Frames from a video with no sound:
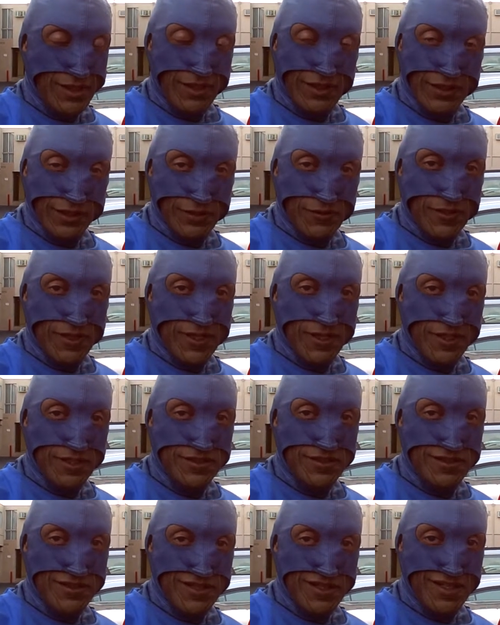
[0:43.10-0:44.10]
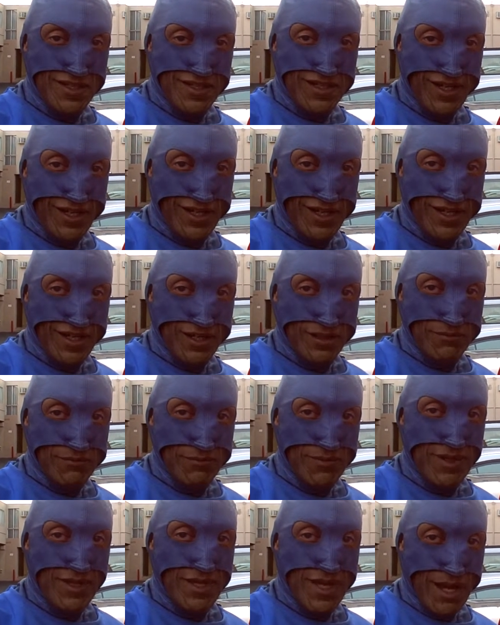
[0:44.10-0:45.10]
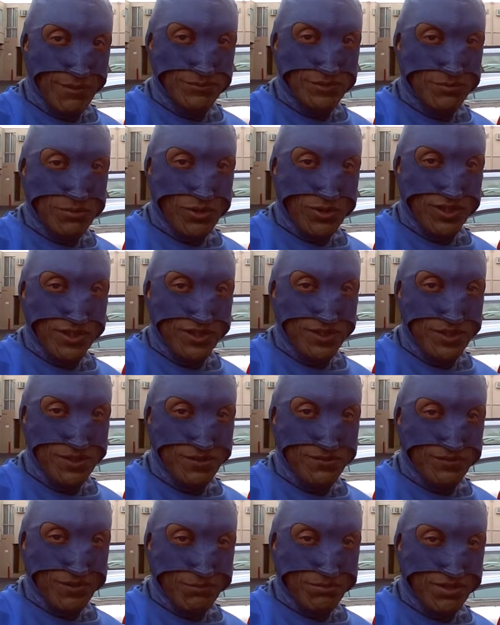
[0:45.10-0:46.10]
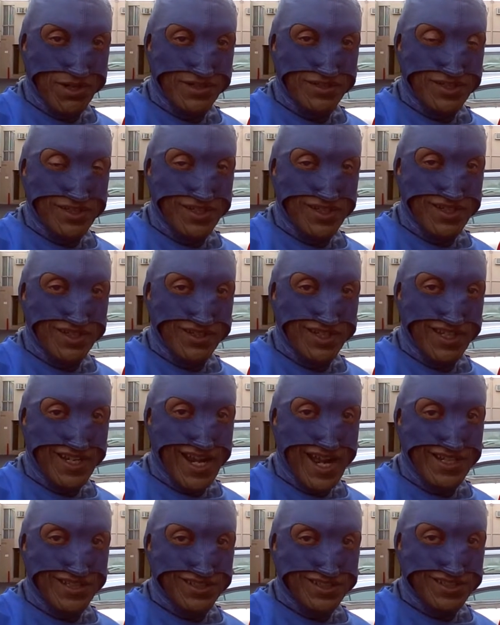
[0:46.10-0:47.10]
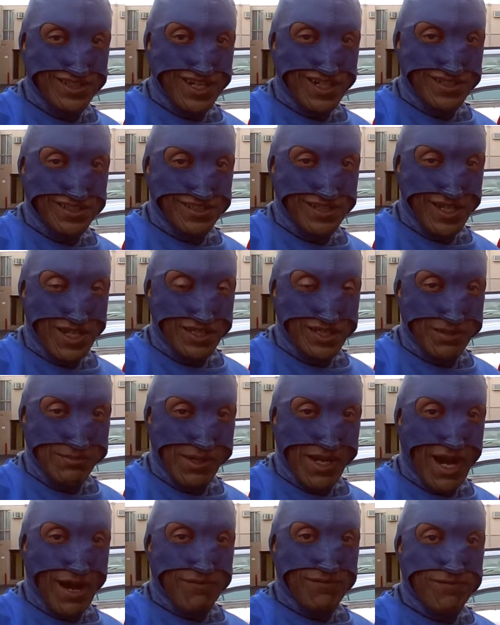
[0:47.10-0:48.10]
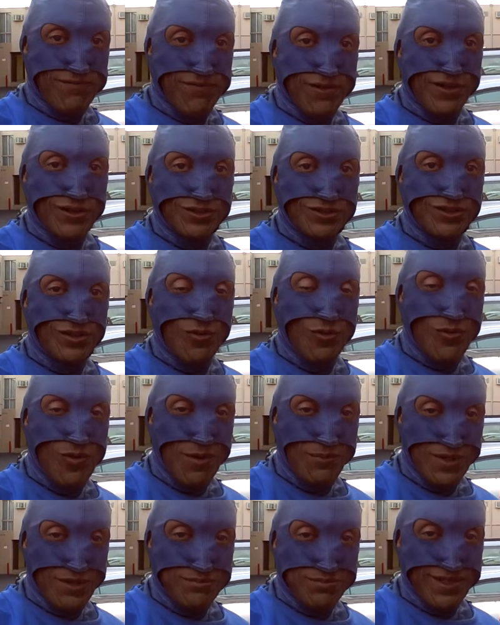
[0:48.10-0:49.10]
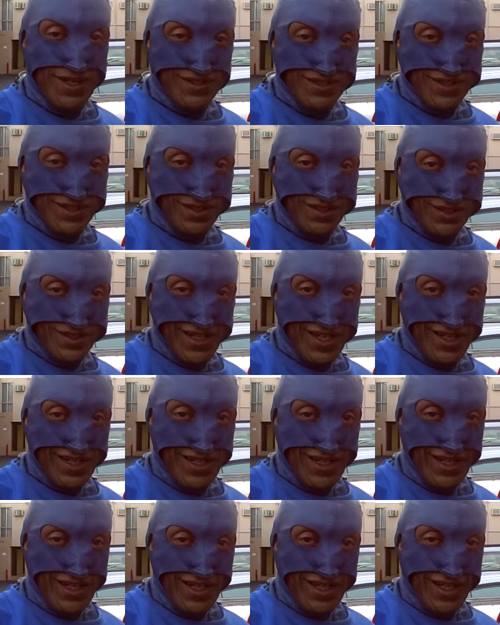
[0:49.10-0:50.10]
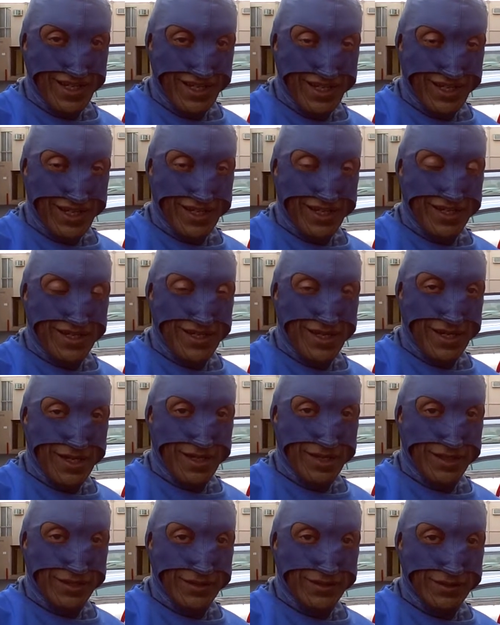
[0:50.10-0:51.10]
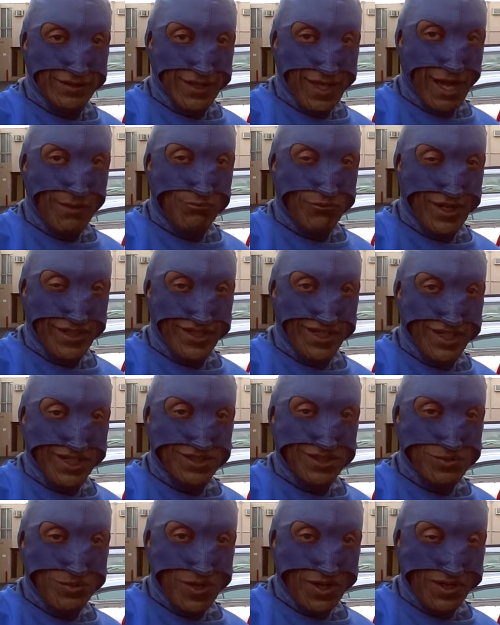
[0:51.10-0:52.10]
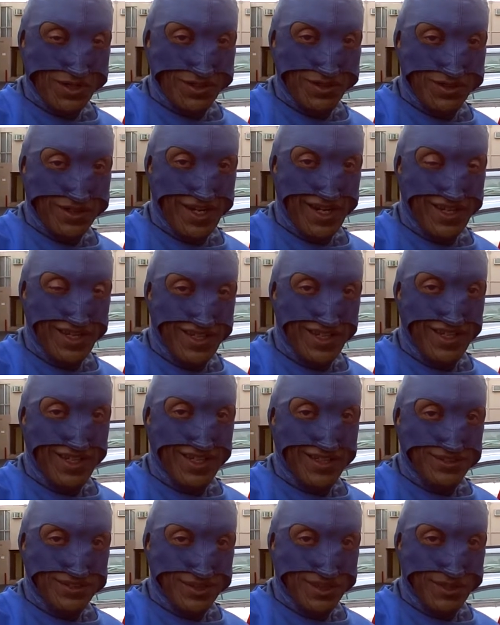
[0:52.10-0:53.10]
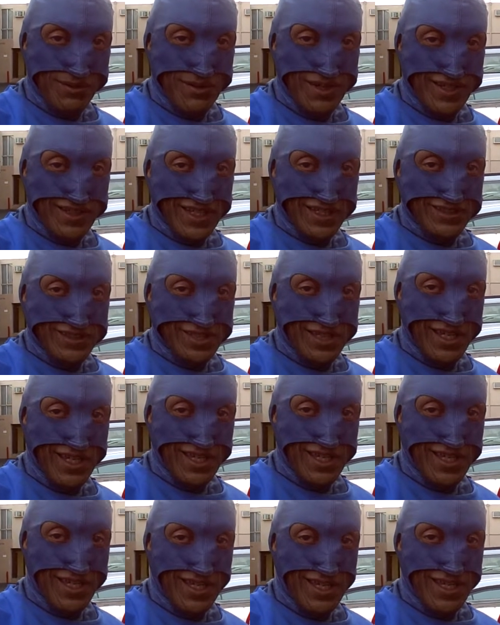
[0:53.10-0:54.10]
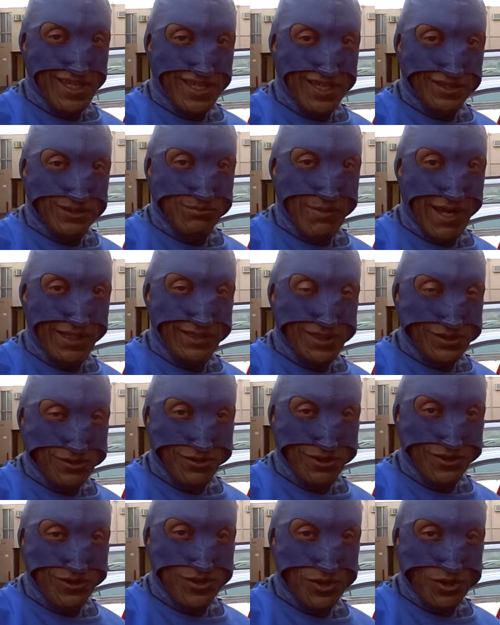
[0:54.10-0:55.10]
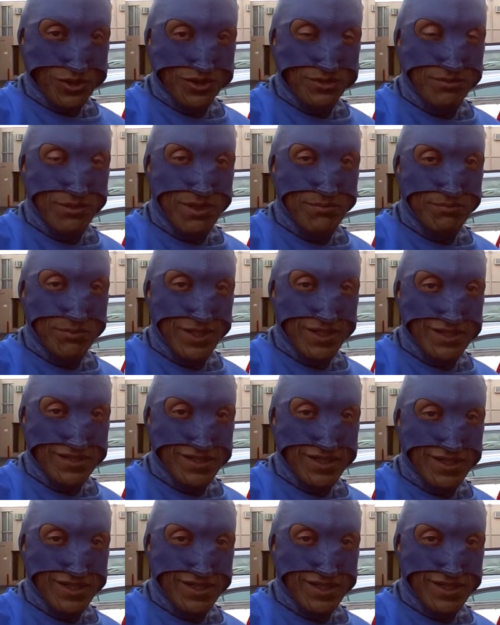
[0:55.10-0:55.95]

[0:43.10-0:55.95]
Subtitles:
Hillary Clinton, I'm supporting you for president of the United States to be our first woman president. Okay, and I'm ready to get to work. Okay, so anyway, that's that's my little endorsement, but.